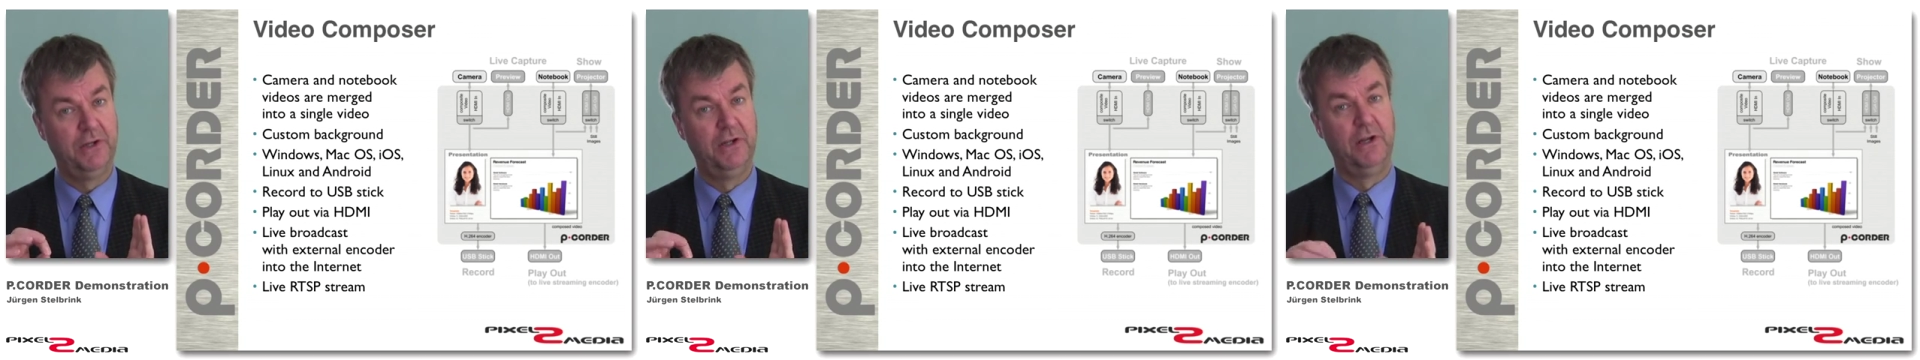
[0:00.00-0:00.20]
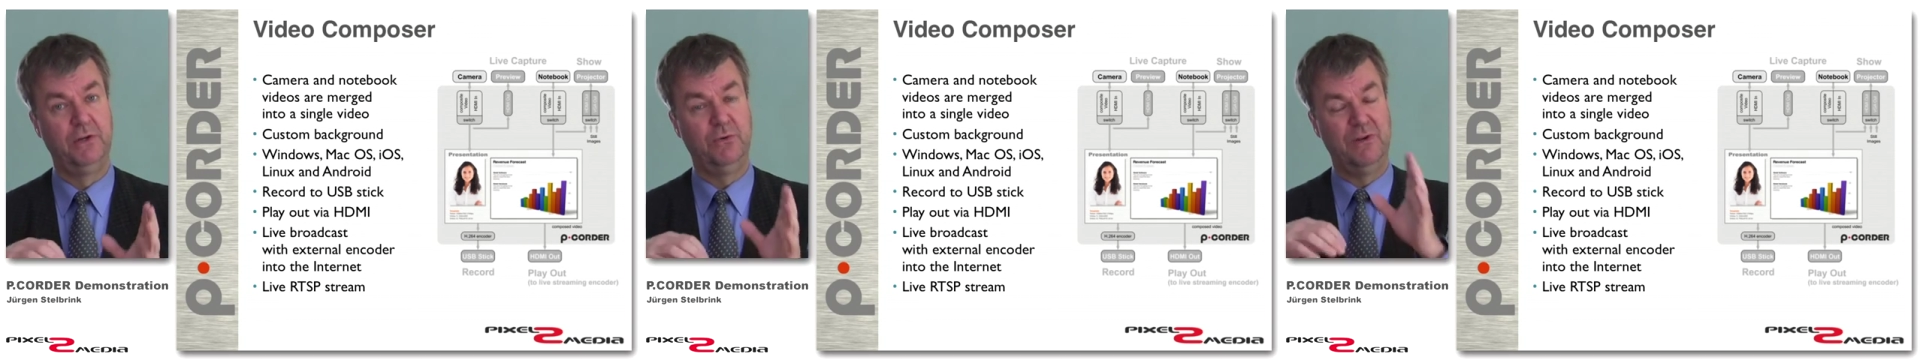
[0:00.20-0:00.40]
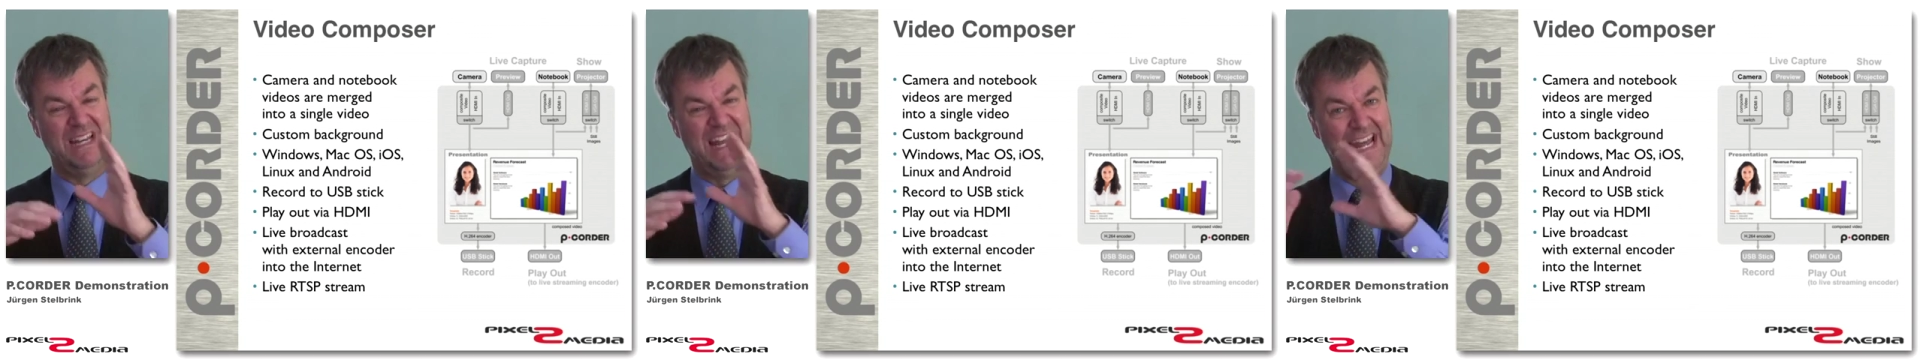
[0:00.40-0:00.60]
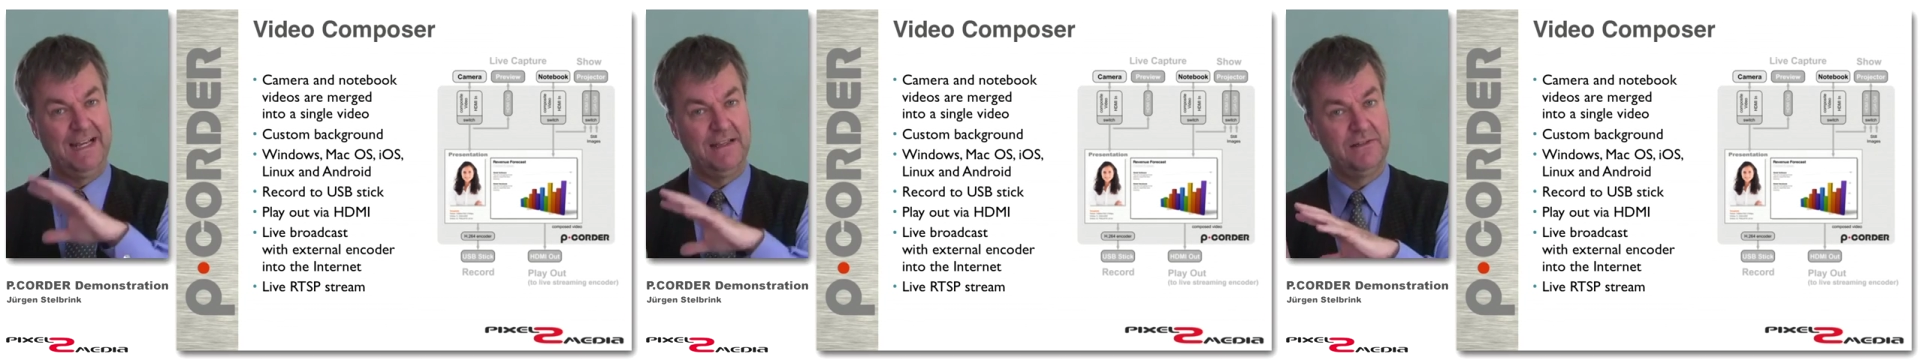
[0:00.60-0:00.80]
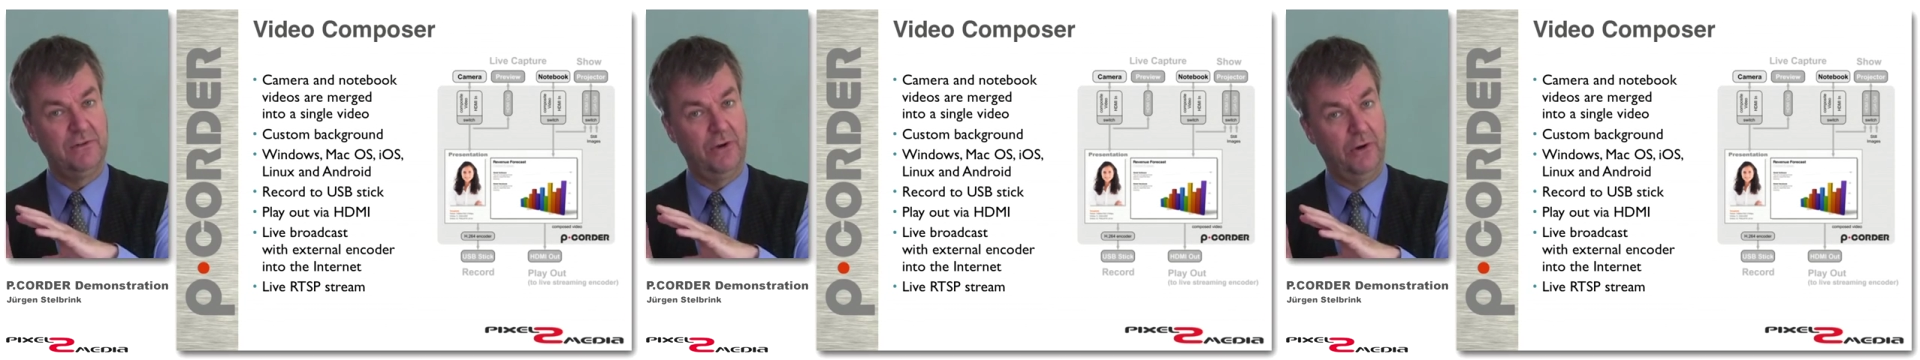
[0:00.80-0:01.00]
to an
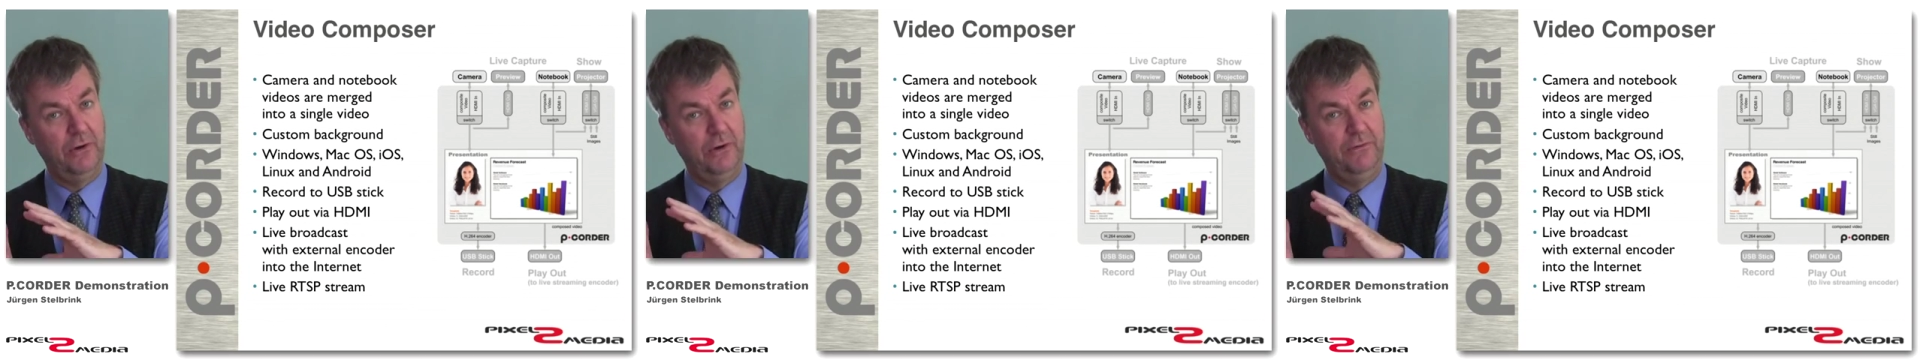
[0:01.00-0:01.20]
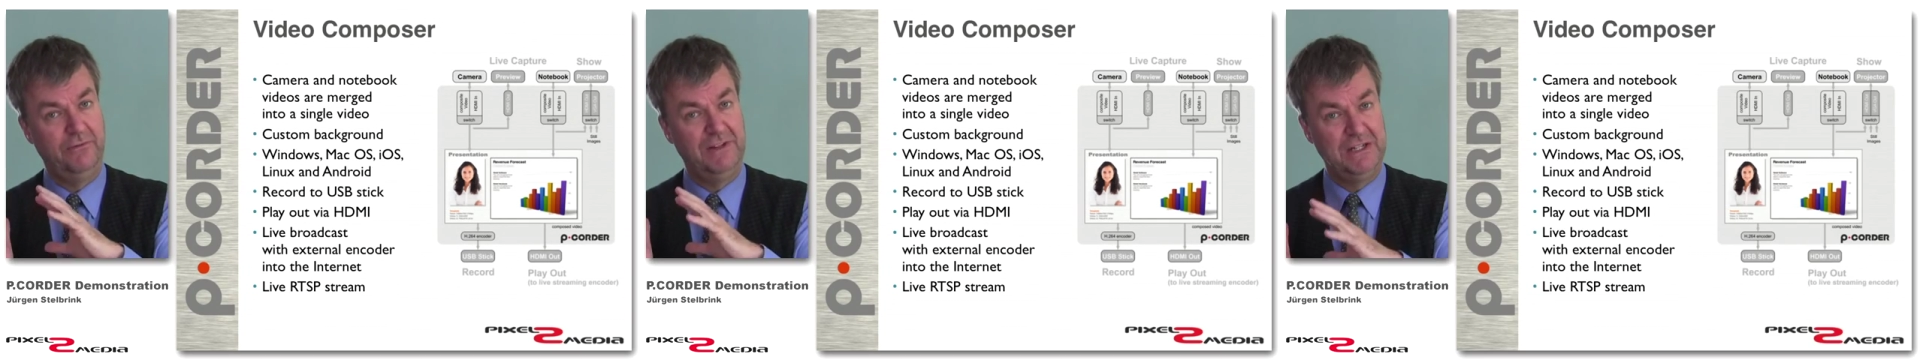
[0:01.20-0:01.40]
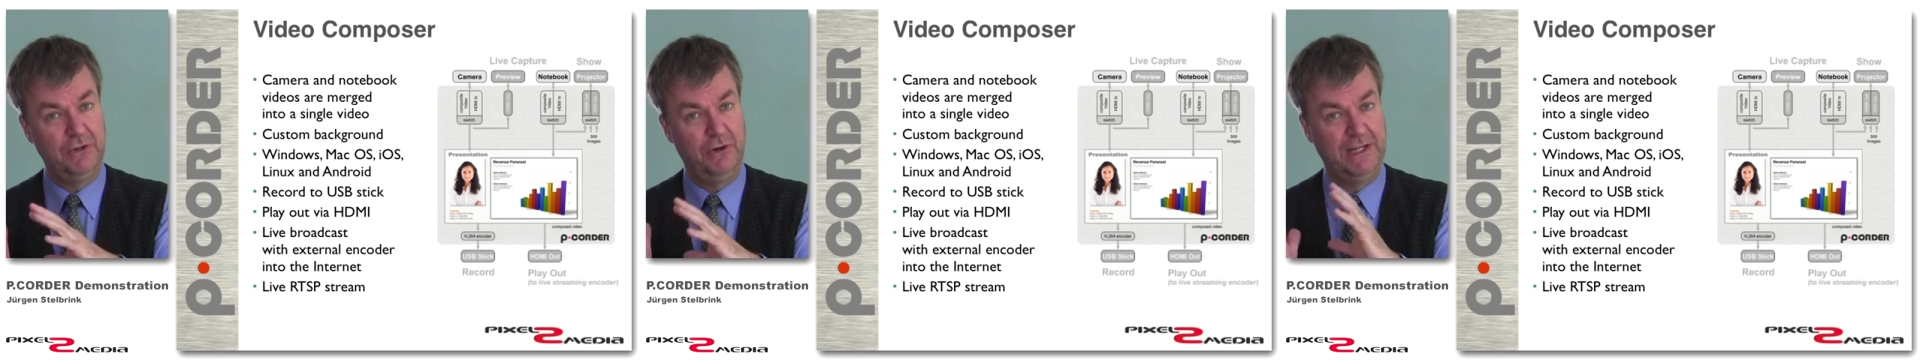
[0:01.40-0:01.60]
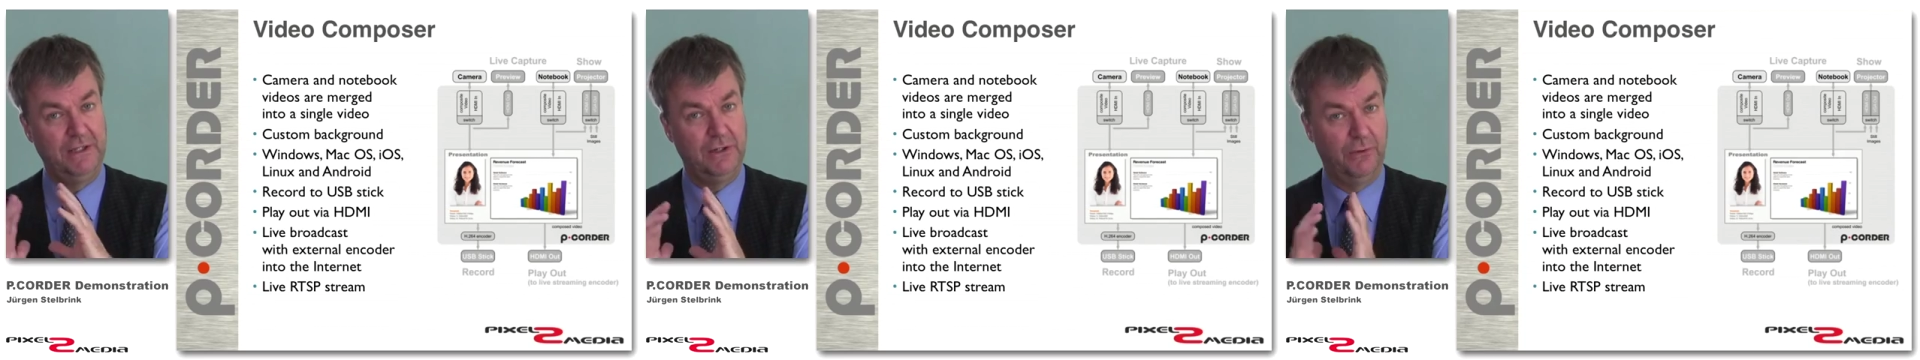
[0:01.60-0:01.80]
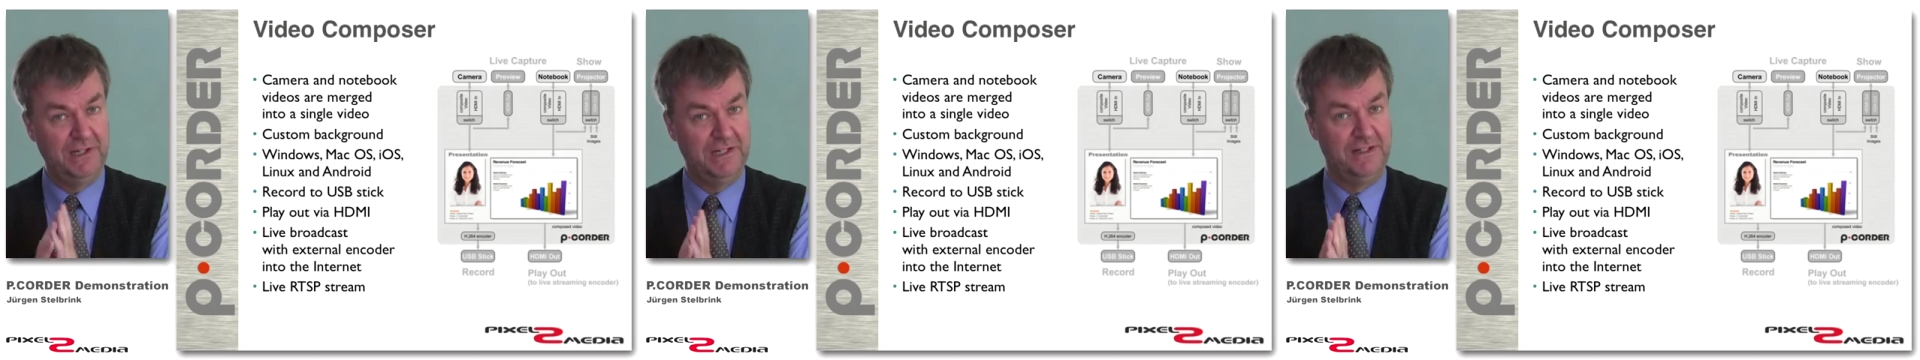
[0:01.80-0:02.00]
external video
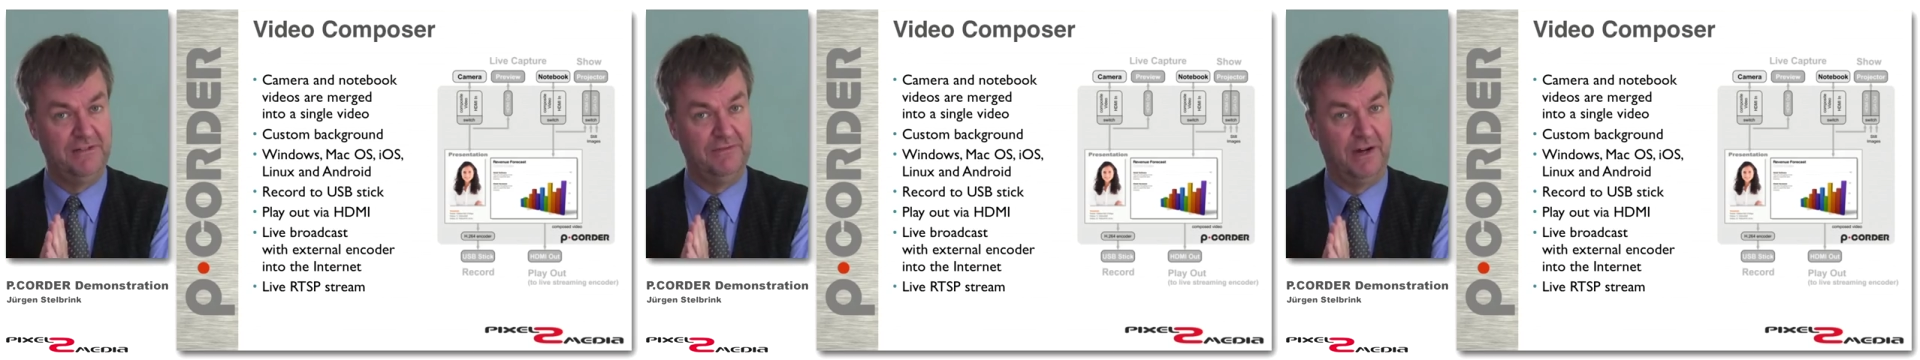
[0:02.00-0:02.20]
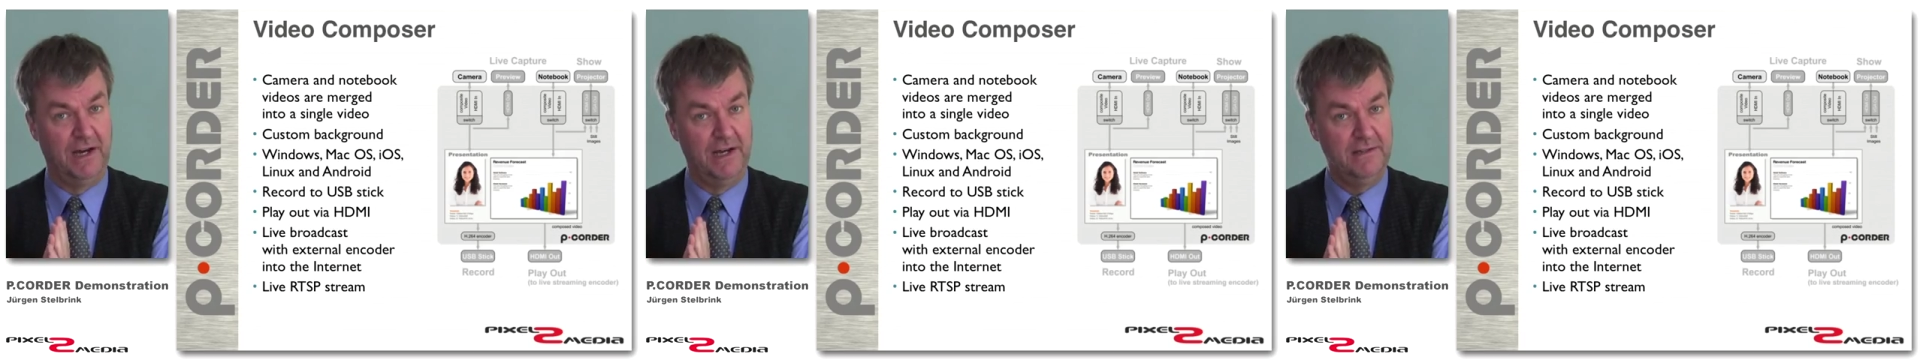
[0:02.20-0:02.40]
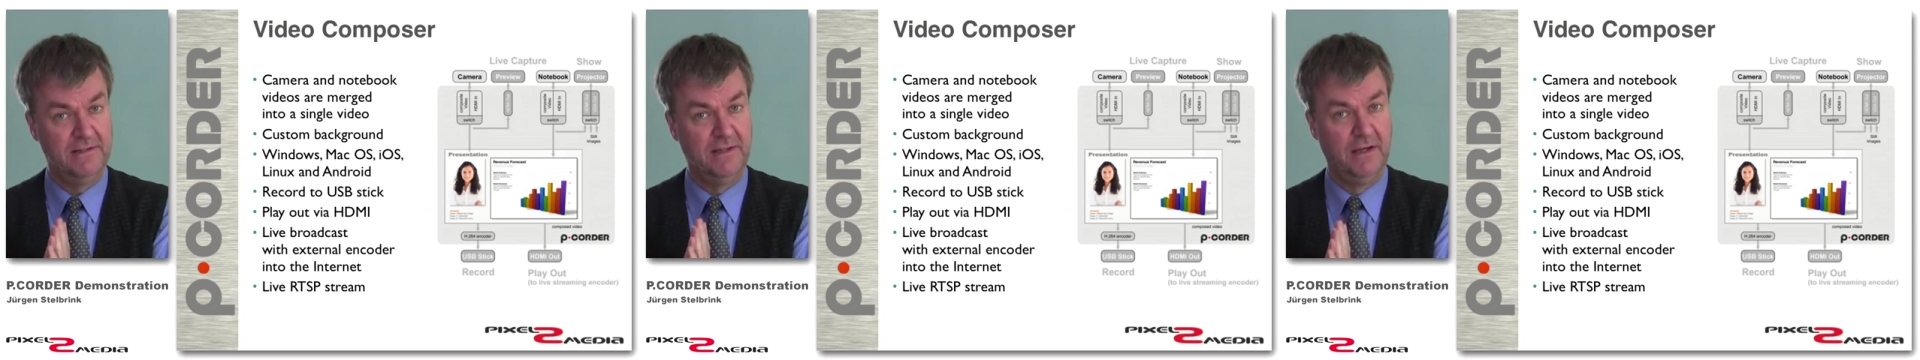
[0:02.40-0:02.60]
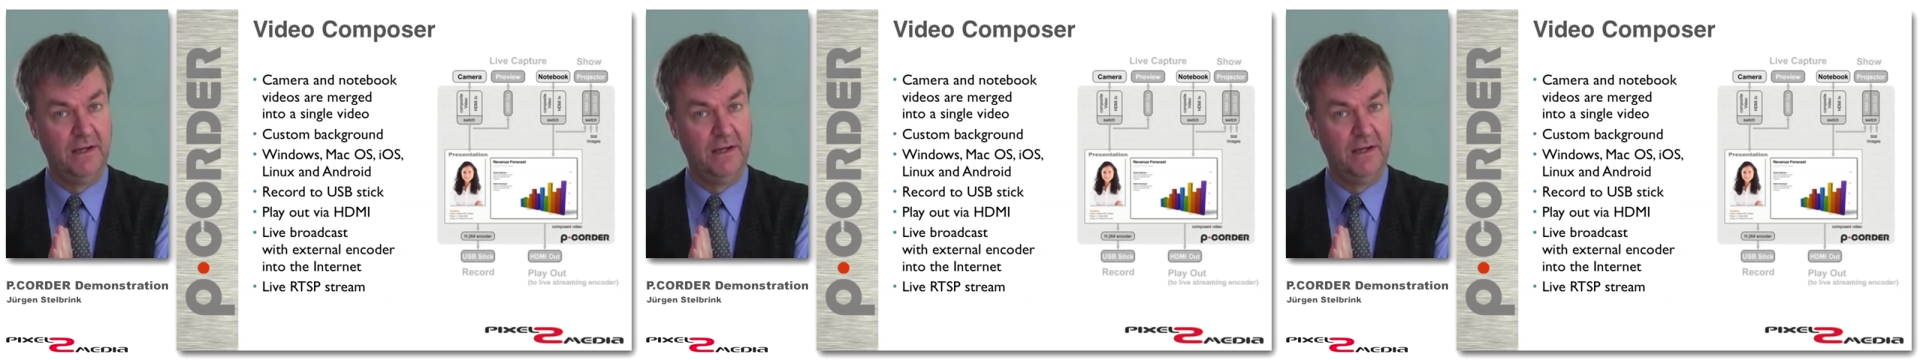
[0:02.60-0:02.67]
encoding device